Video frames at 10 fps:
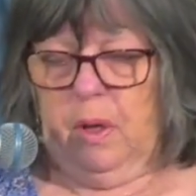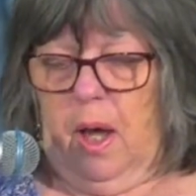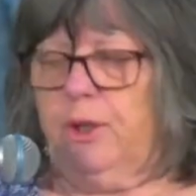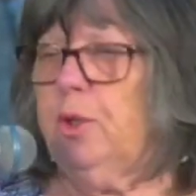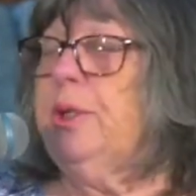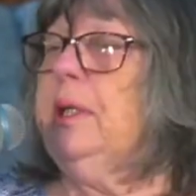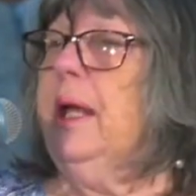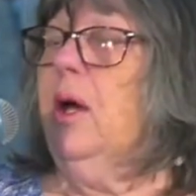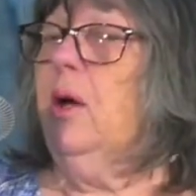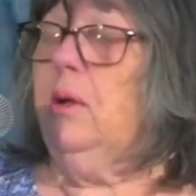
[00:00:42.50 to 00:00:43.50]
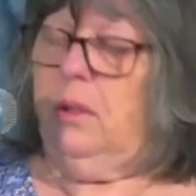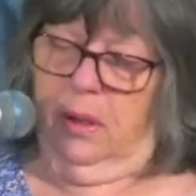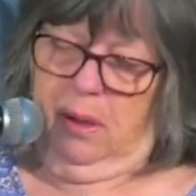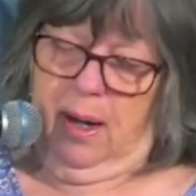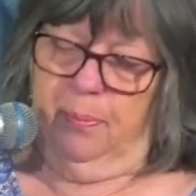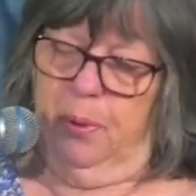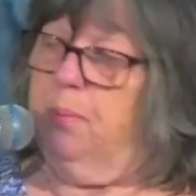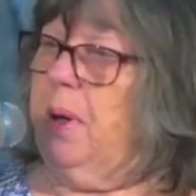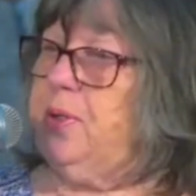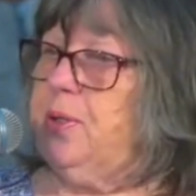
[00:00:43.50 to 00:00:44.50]
I couldn't yell. I put
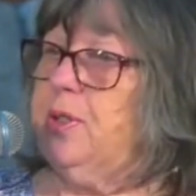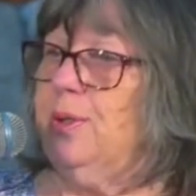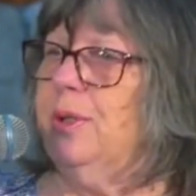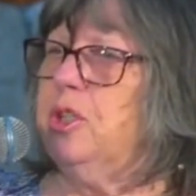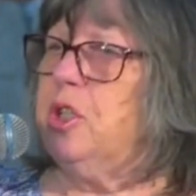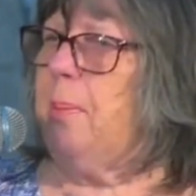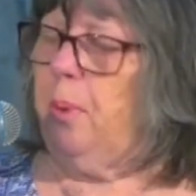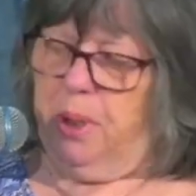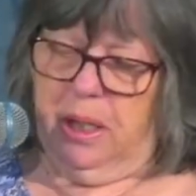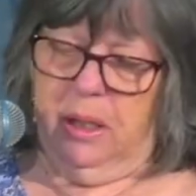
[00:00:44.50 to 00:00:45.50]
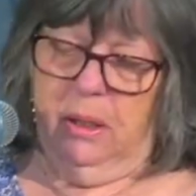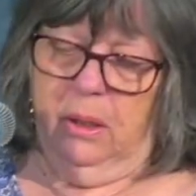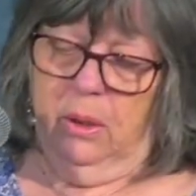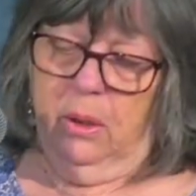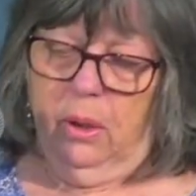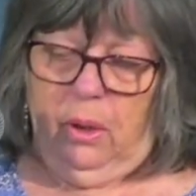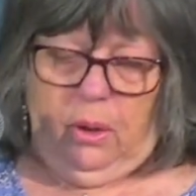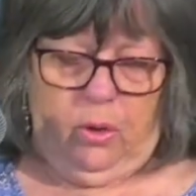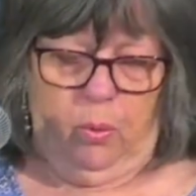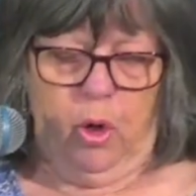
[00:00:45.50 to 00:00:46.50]
my sister in jeopardy.
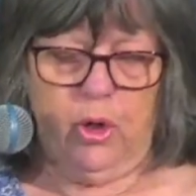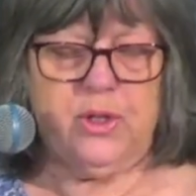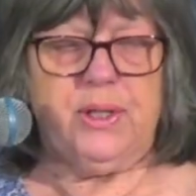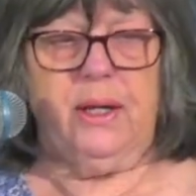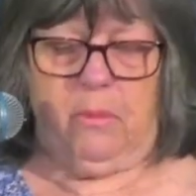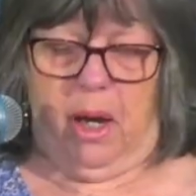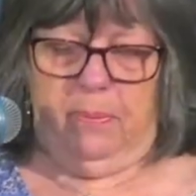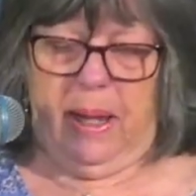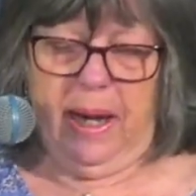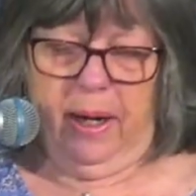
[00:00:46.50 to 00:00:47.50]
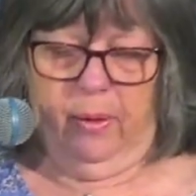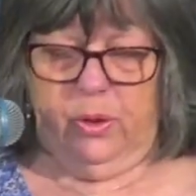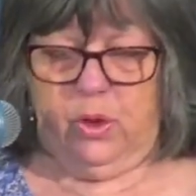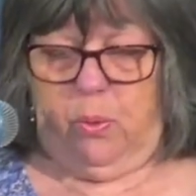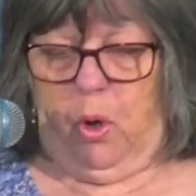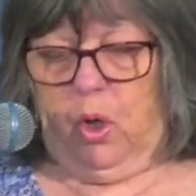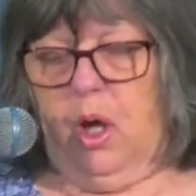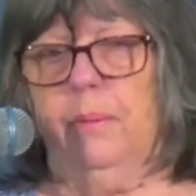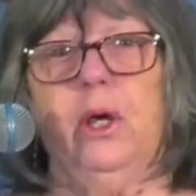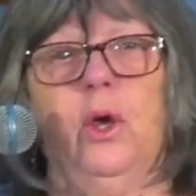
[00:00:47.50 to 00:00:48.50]
The worst thing, my parents weren't
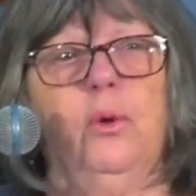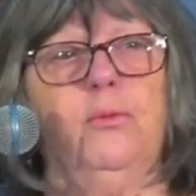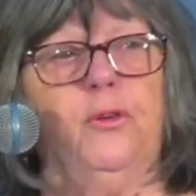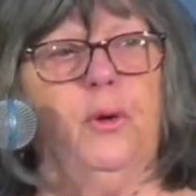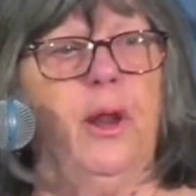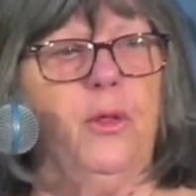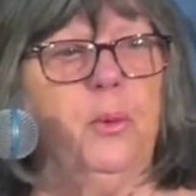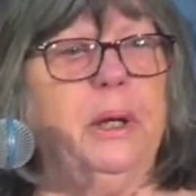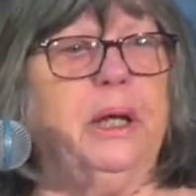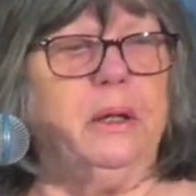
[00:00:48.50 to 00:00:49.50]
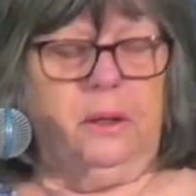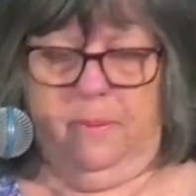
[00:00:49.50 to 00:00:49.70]
coming home for another week.